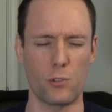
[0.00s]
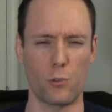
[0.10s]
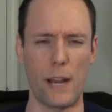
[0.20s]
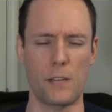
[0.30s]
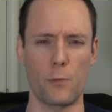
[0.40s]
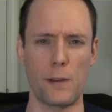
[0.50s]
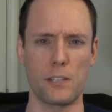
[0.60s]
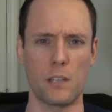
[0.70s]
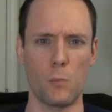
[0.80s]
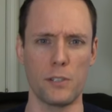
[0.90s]

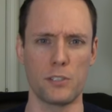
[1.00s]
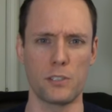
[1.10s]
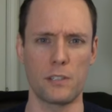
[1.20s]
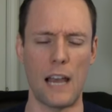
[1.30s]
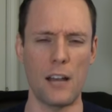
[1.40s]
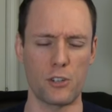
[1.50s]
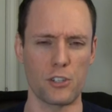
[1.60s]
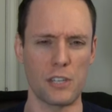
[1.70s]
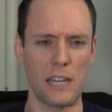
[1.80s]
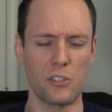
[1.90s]
transferring someone's
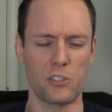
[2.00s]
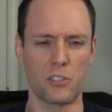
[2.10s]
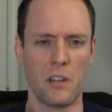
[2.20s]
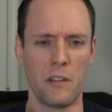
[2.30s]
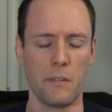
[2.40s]
consciousness.